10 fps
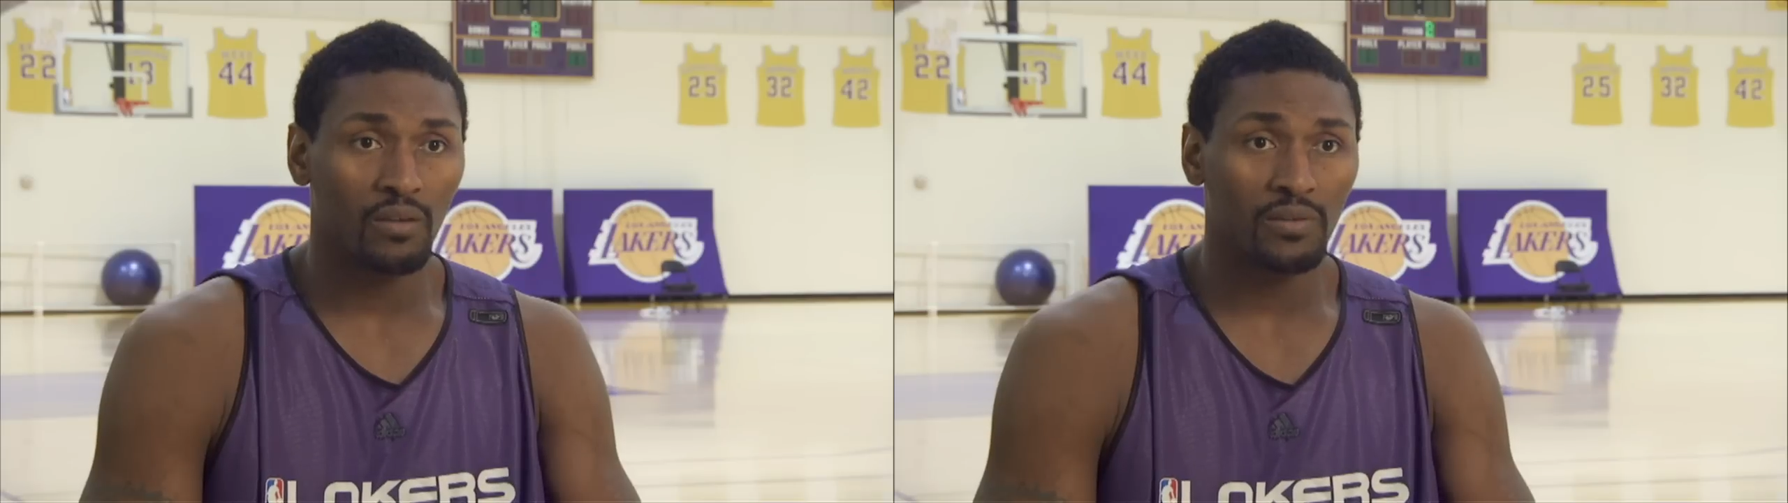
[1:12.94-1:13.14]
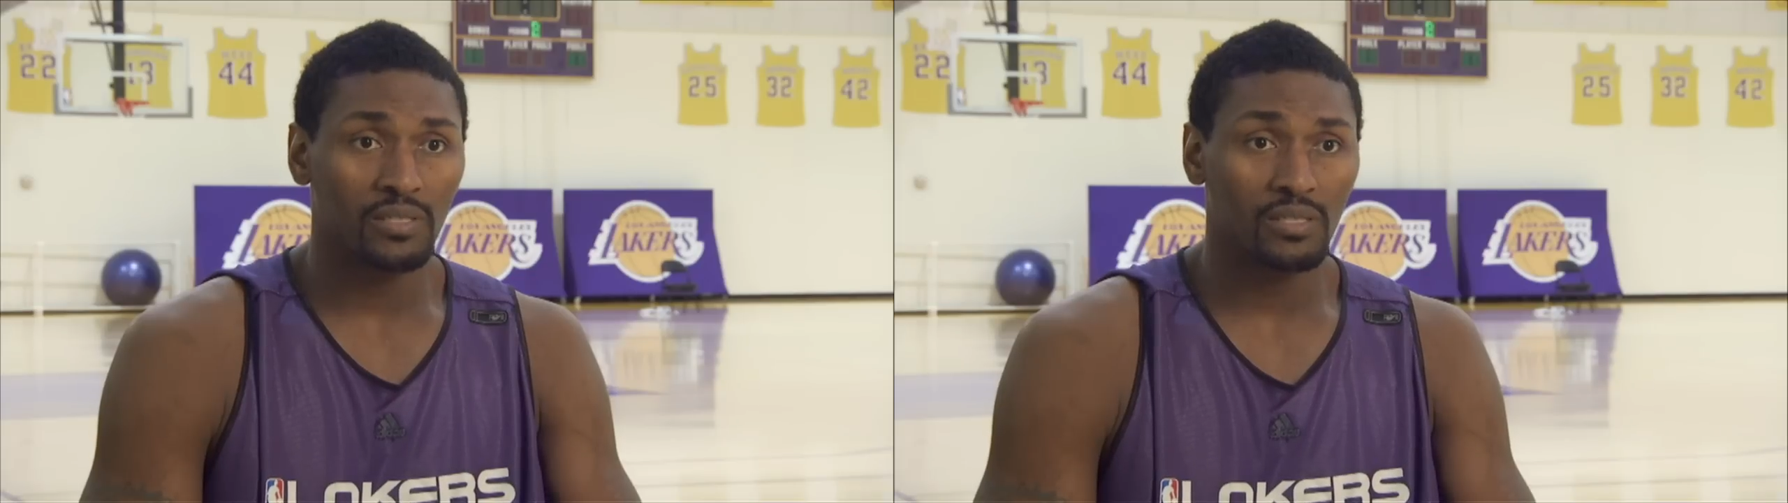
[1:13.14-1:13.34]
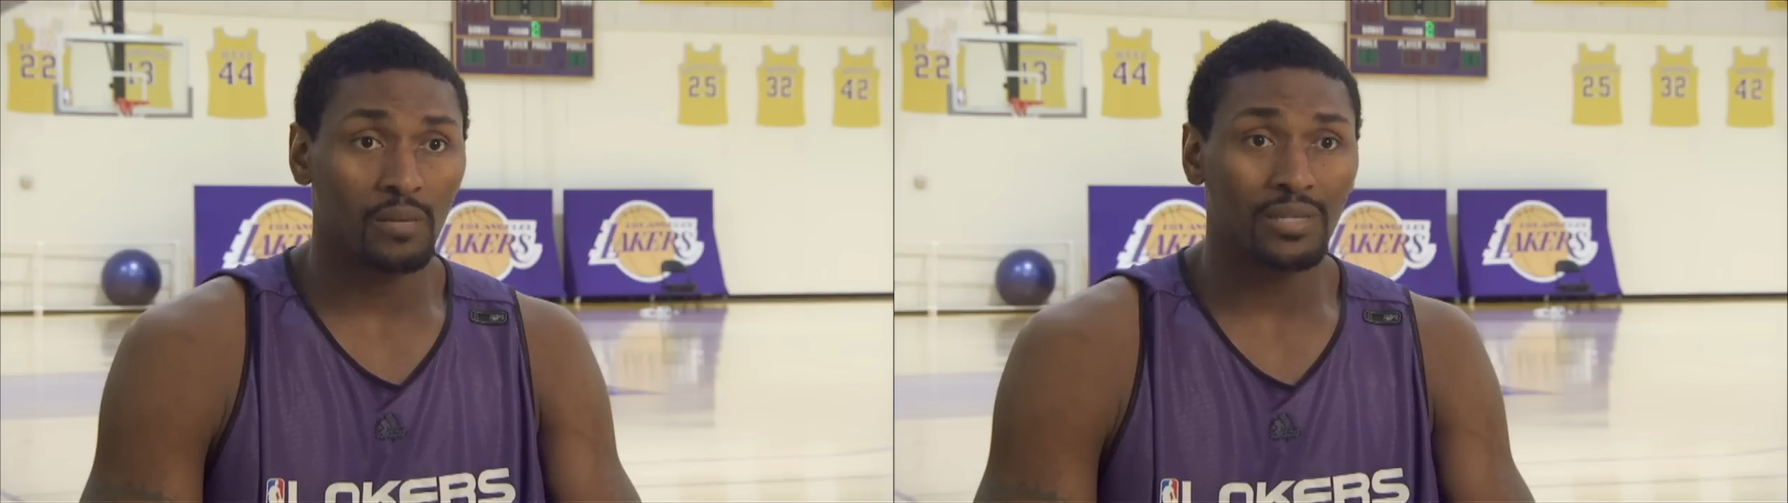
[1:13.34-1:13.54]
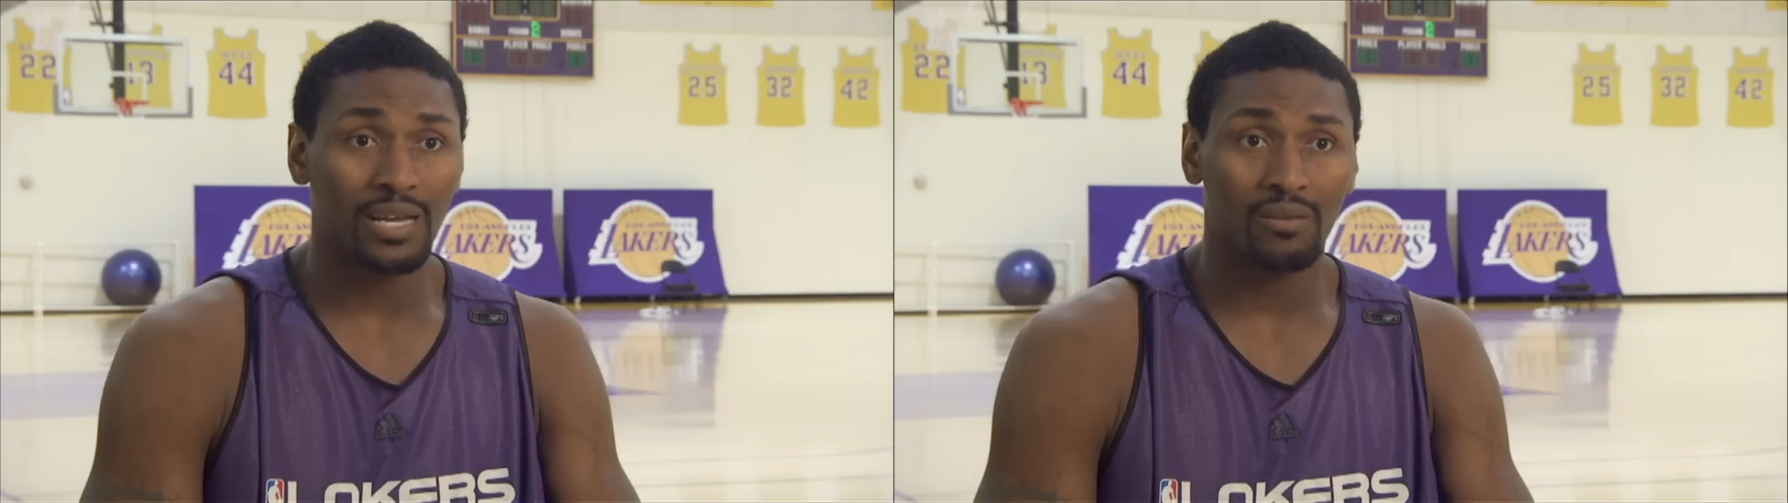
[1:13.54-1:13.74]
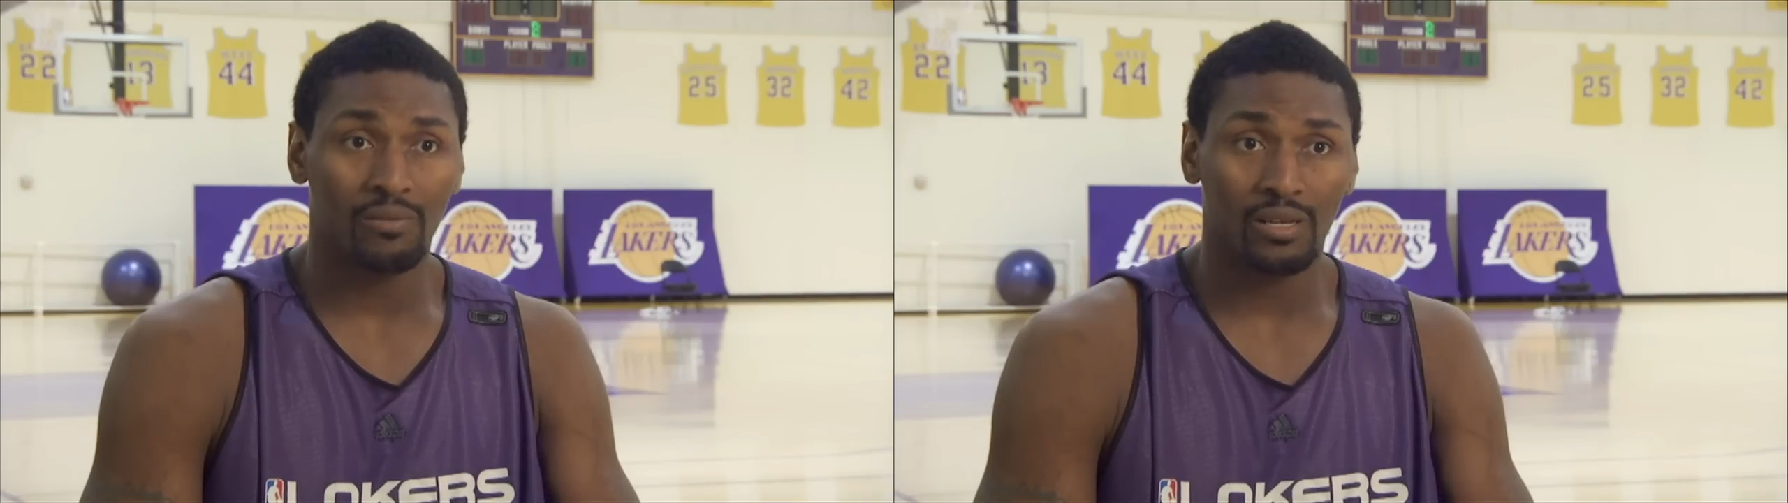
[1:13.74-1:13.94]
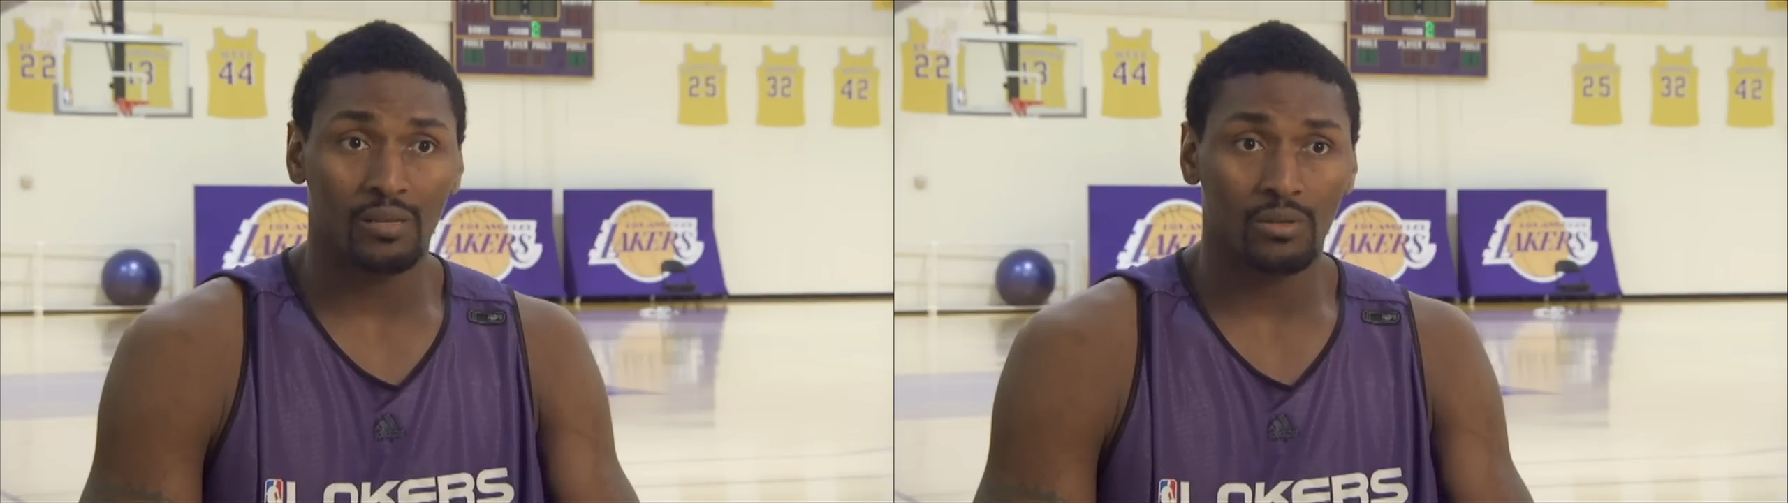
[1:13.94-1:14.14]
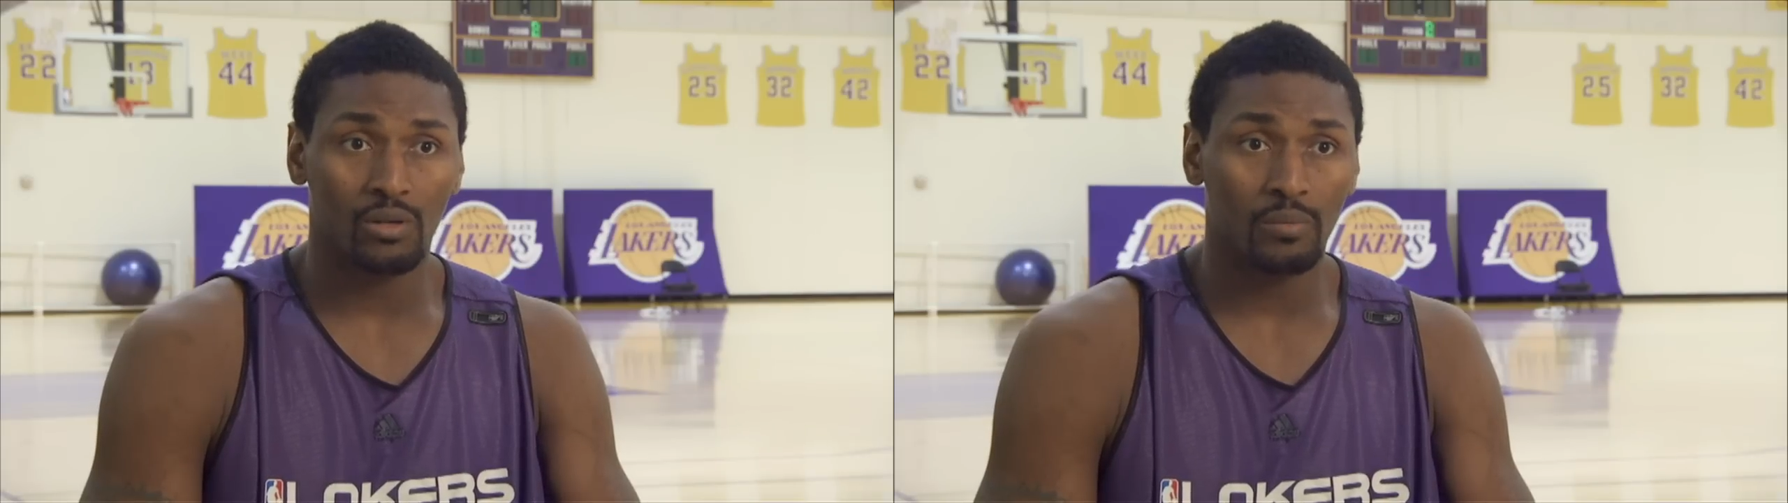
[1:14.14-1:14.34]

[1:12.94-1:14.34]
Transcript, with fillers: something that can really, you know,